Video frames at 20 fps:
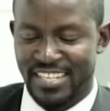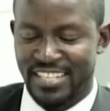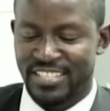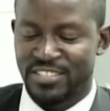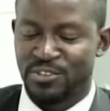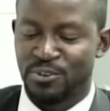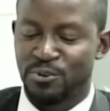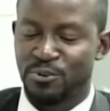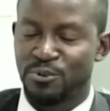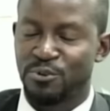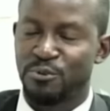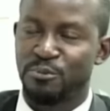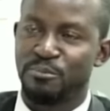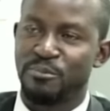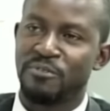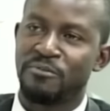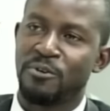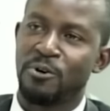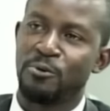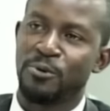So
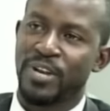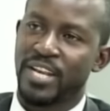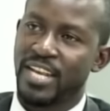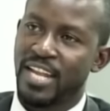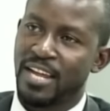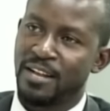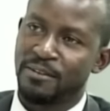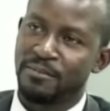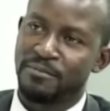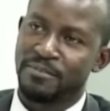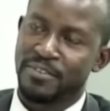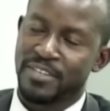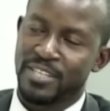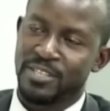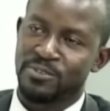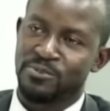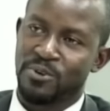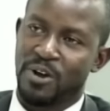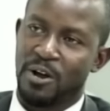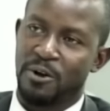before we delve
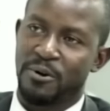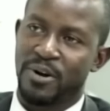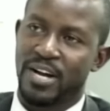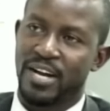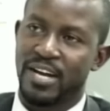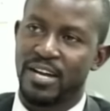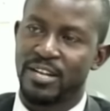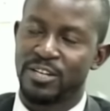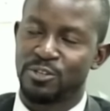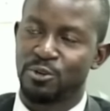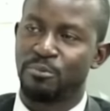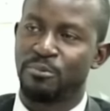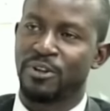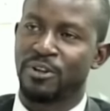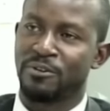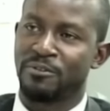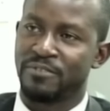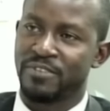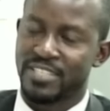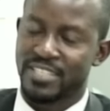into our
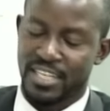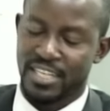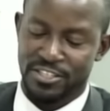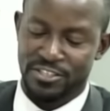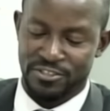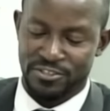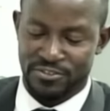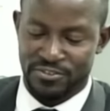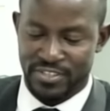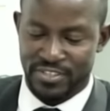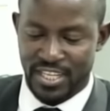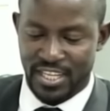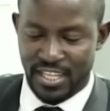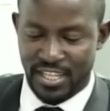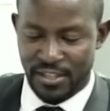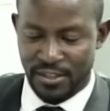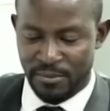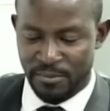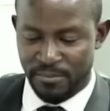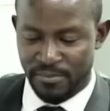topic of discussion today,
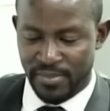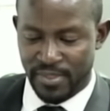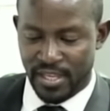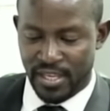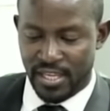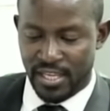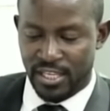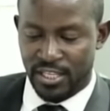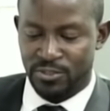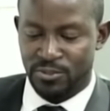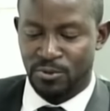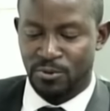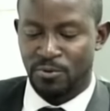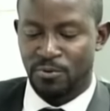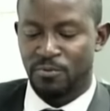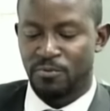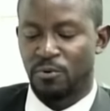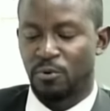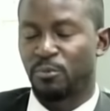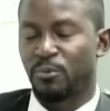
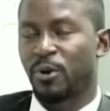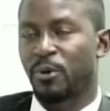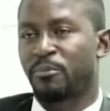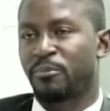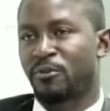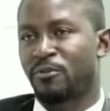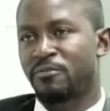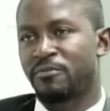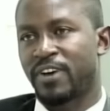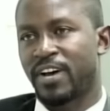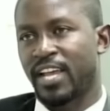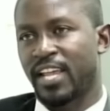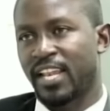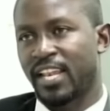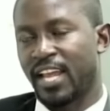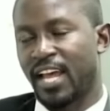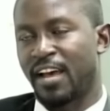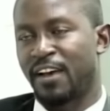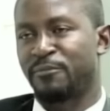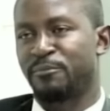so from your profile,
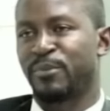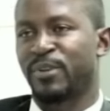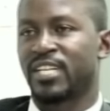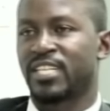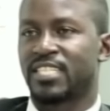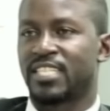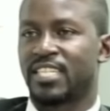I bet